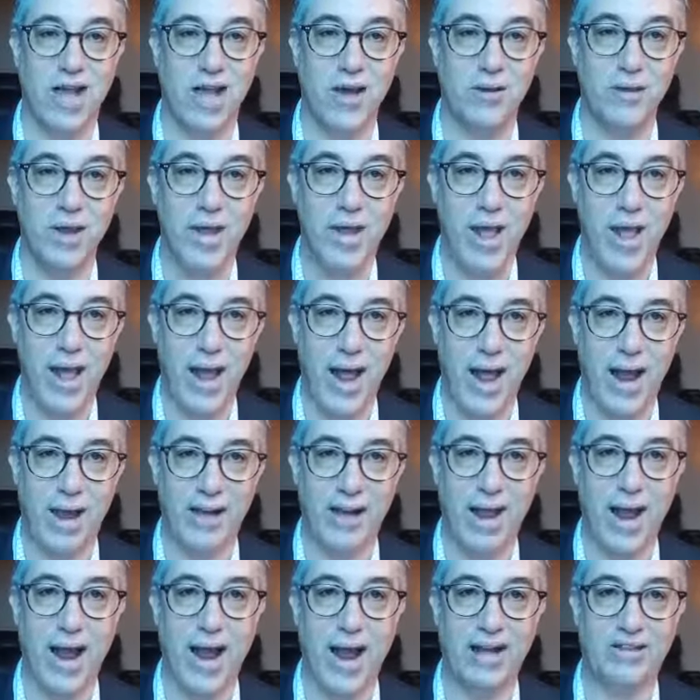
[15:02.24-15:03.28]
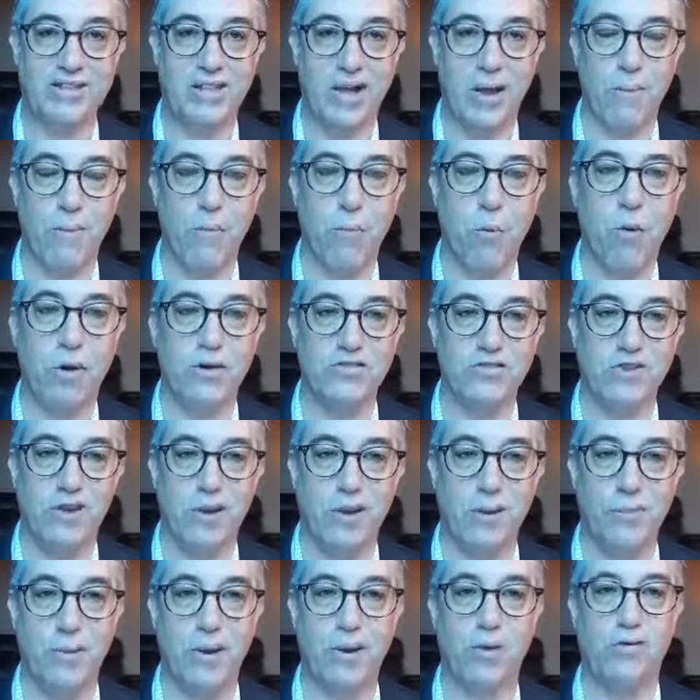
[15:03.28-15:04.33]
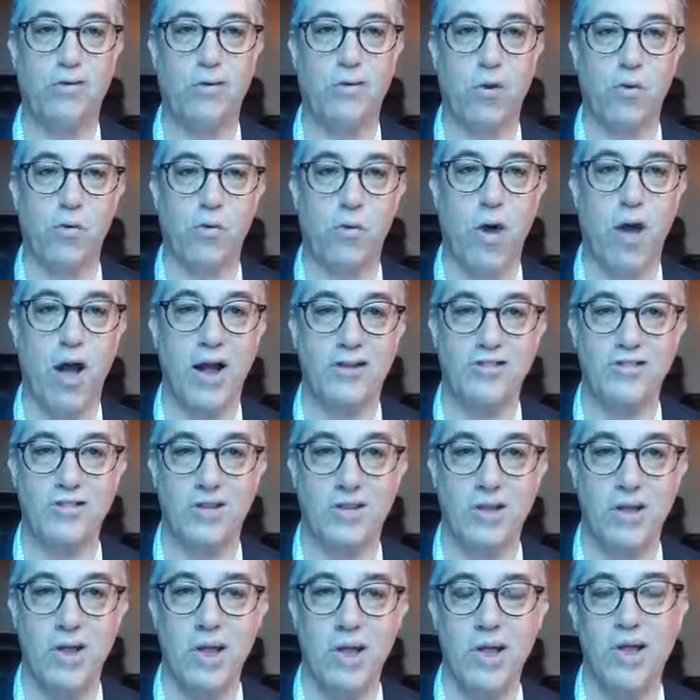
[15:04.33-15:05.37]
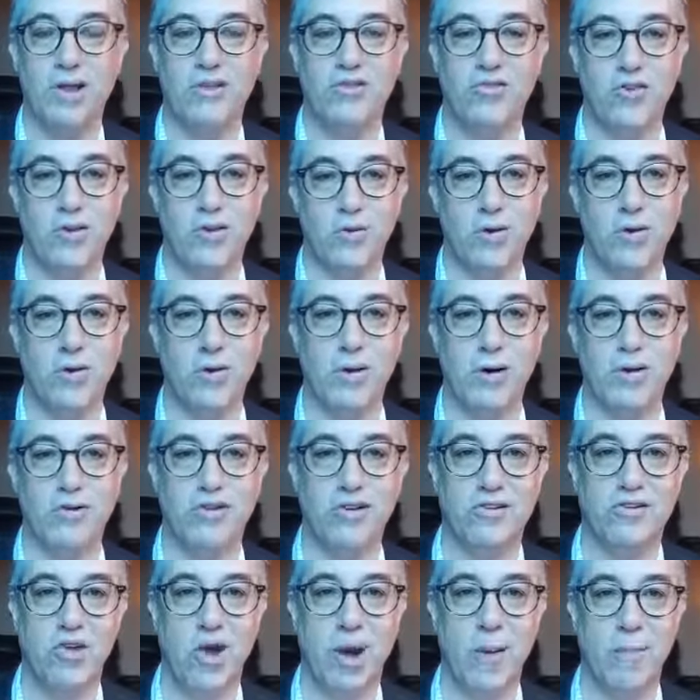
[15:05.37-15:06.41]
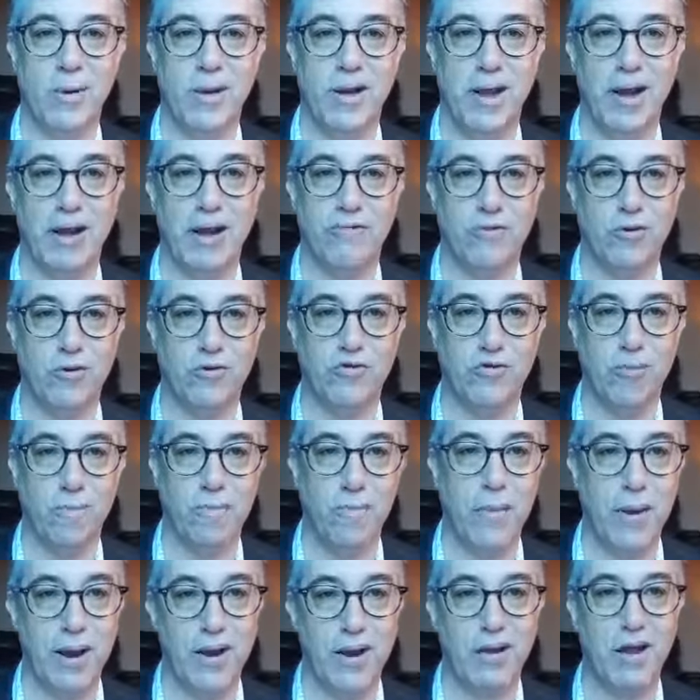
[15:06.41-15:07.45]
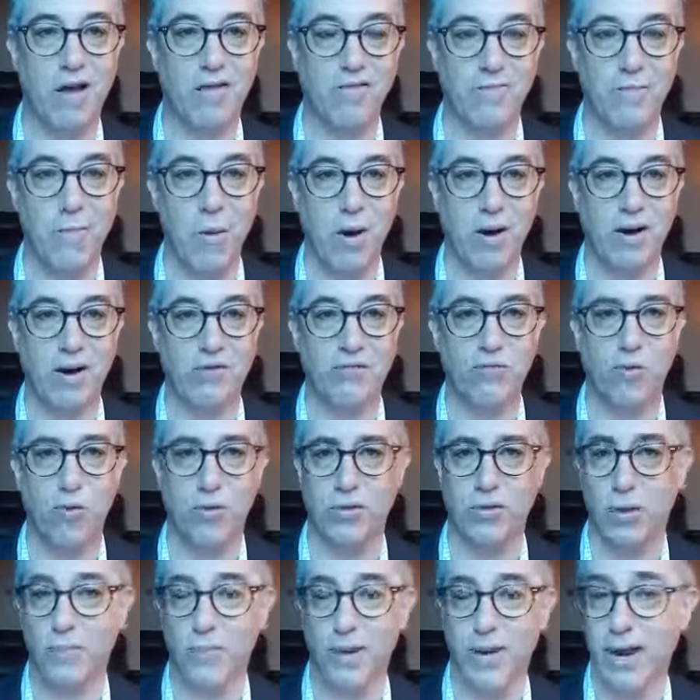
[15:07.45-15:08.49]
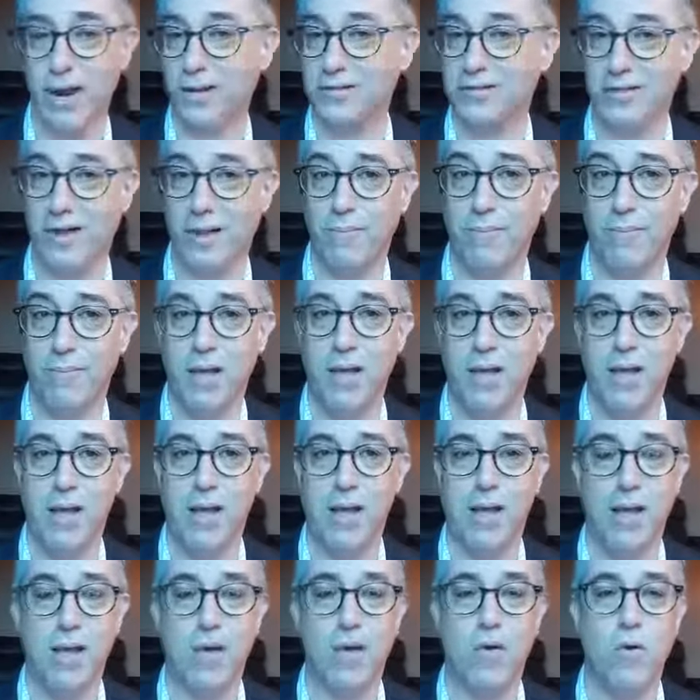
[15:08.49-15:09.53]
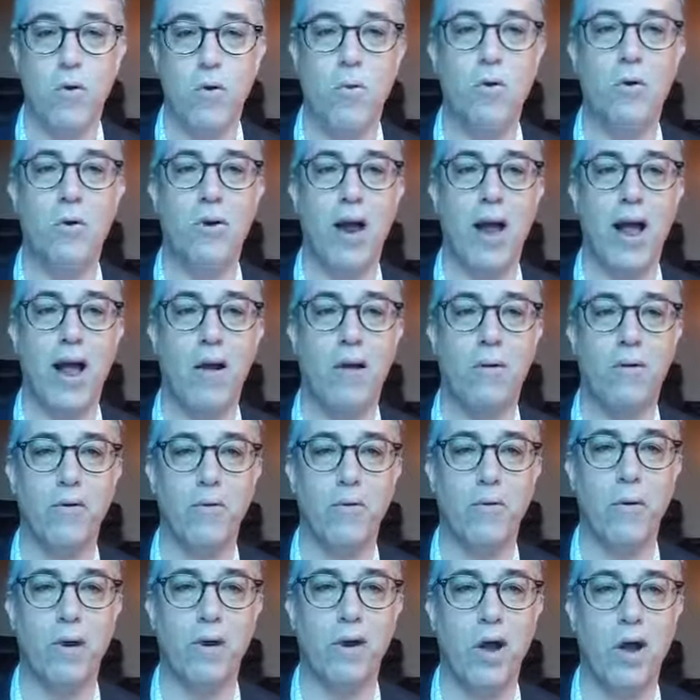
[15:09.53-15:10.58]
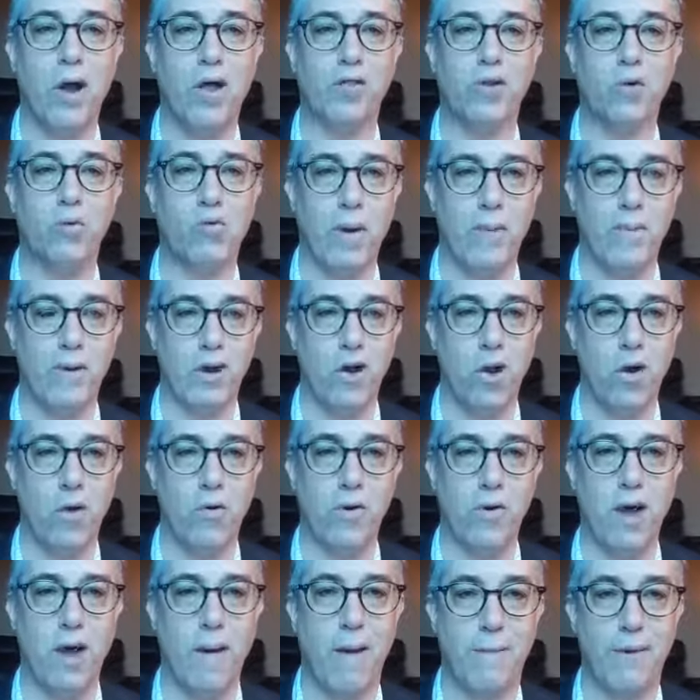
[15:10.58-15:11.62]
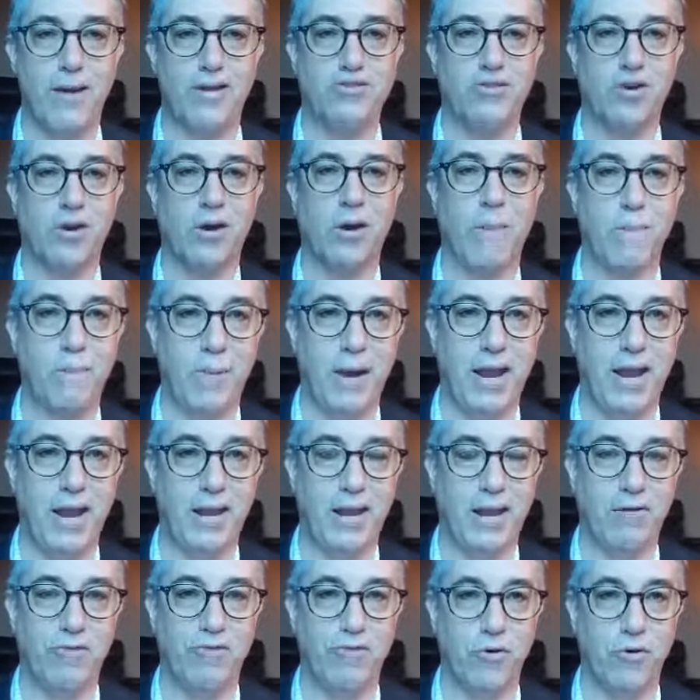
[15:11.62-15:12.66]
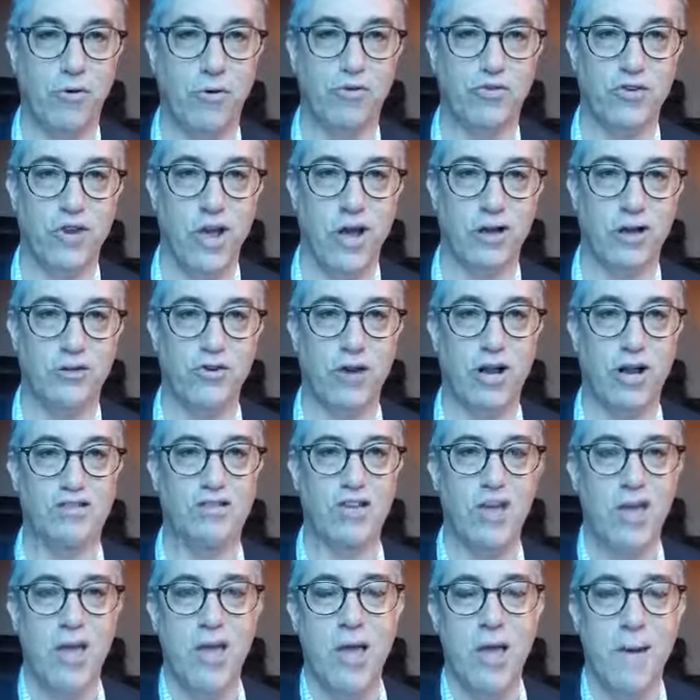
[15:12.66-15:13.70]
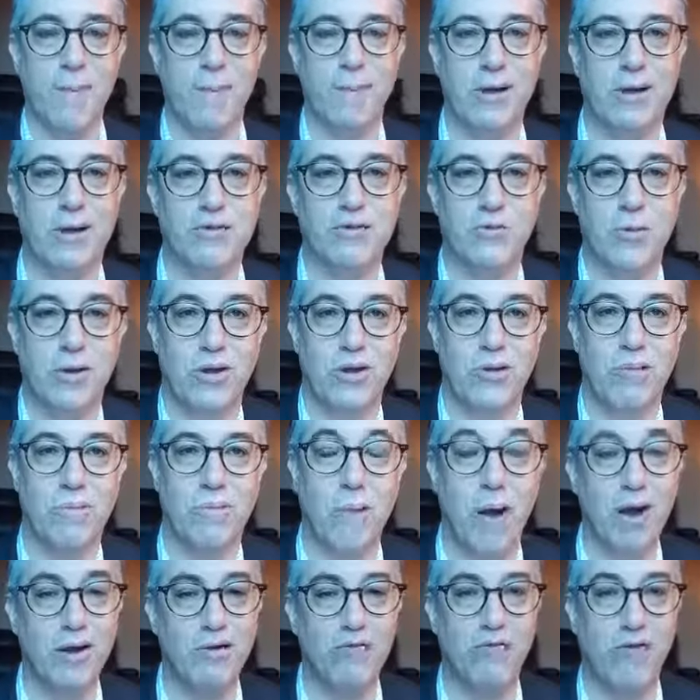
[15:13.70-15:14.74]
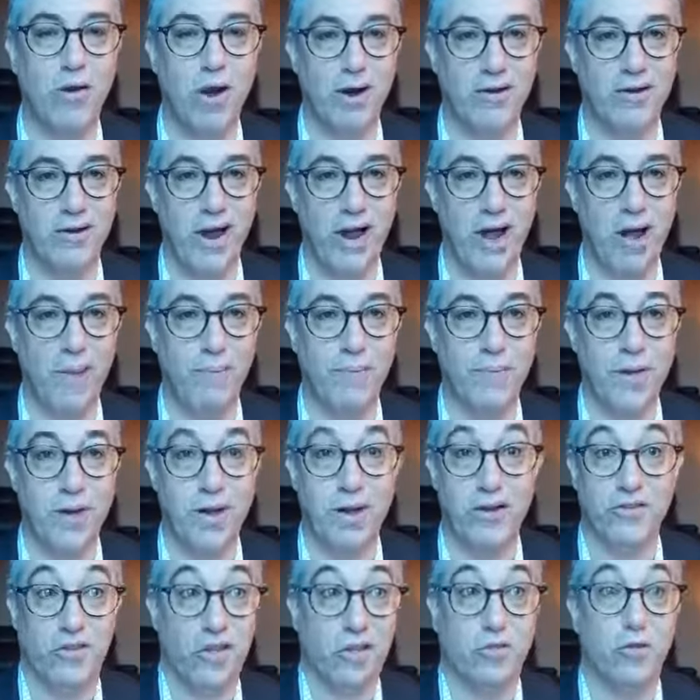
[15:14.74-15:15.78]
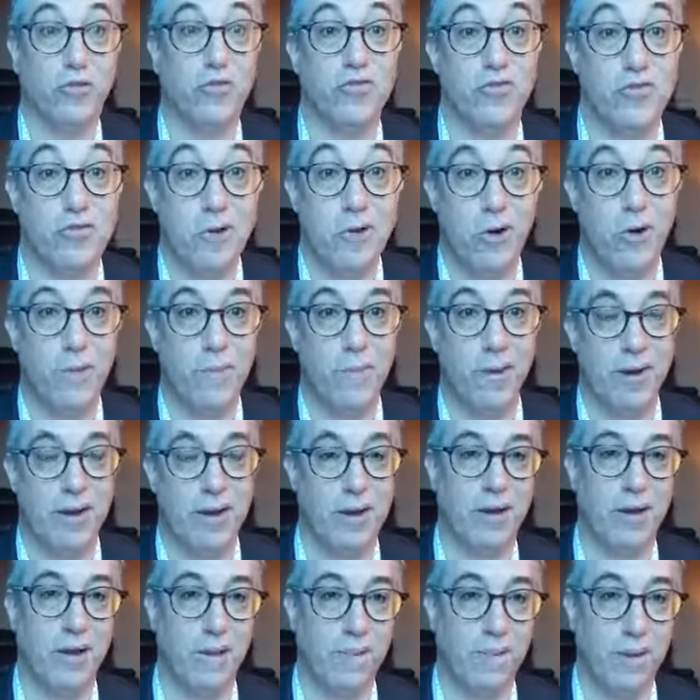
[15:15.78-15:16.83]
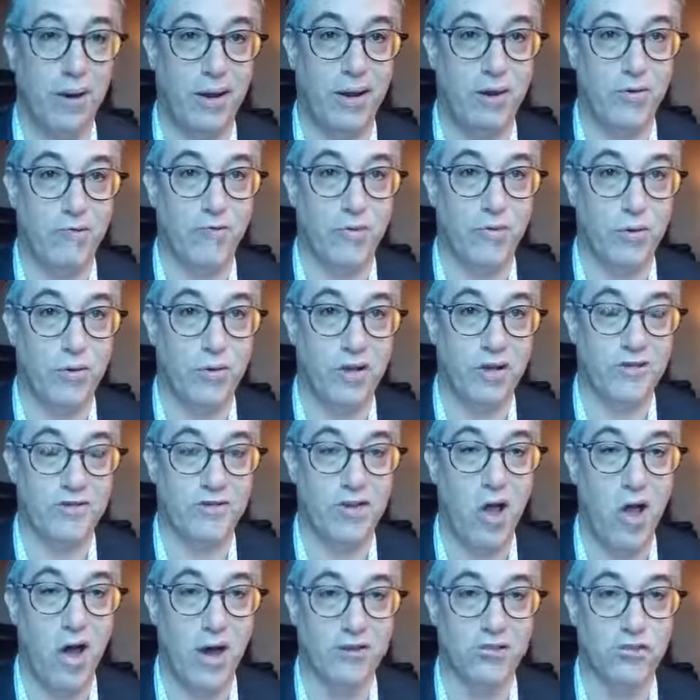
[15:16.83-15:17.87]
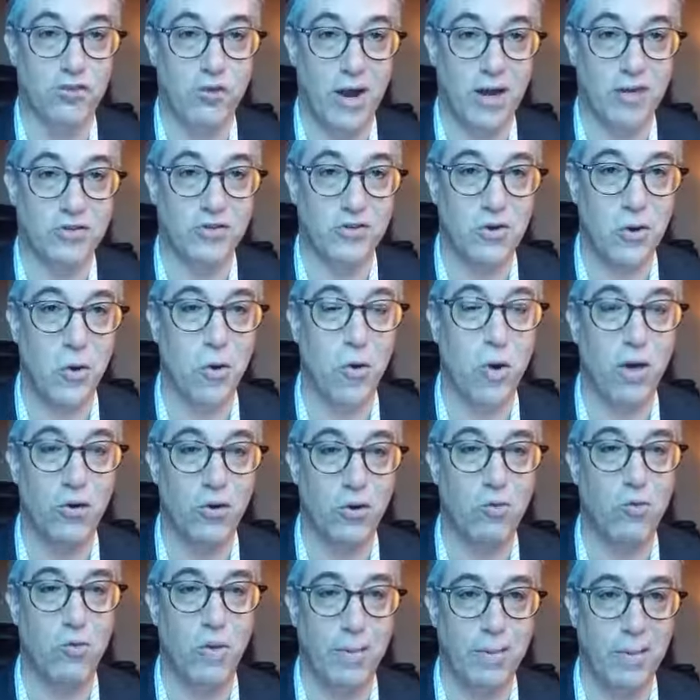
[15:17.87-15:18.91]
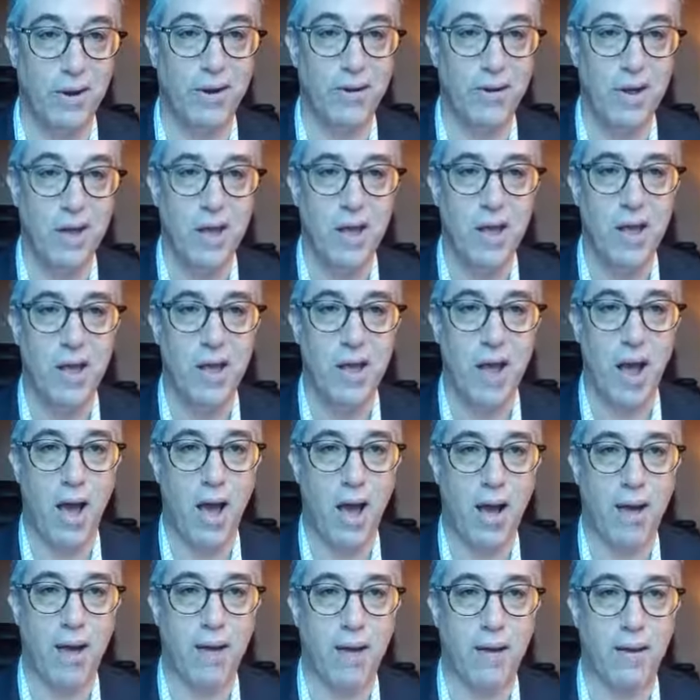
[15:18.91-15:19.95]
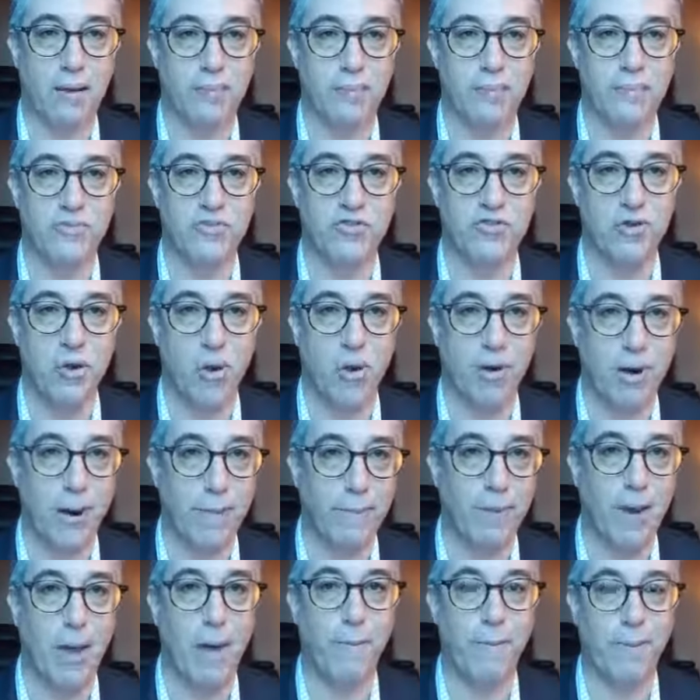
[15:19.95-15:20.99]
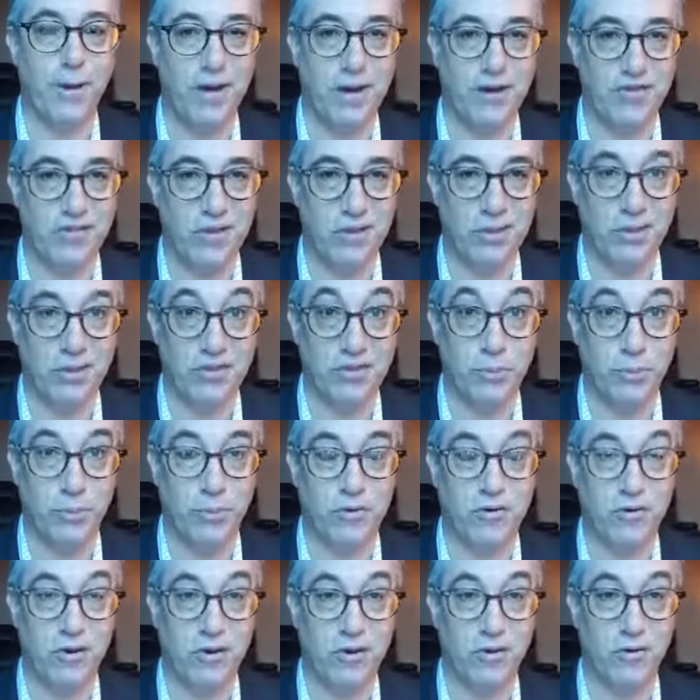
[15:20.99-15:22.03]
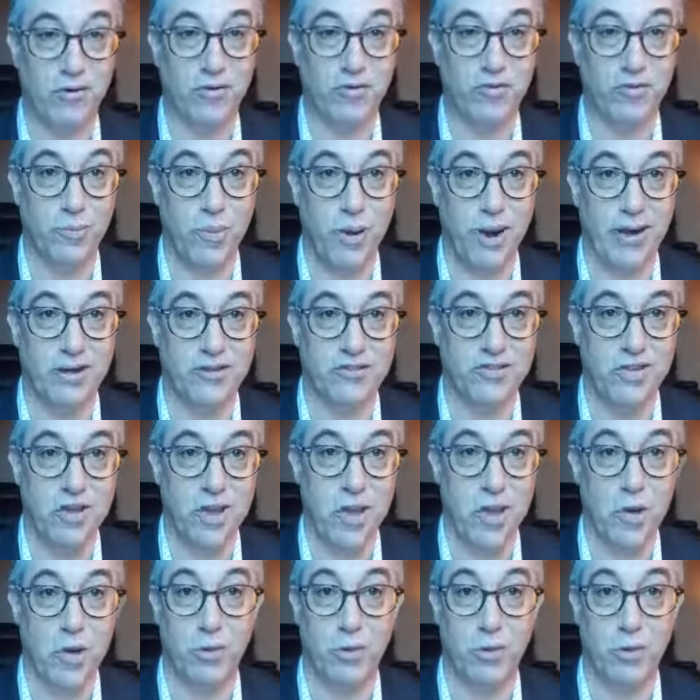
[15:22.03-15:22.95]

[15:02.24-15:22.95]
out and ask them what's going to be on the horizon so you can determine if there's a big enough market for them and ask them who are uh, what other women-owned companies are competing for those contracts because what you might find out is that there's nobody competing for these contracts no other women um, startup companies in this particular space,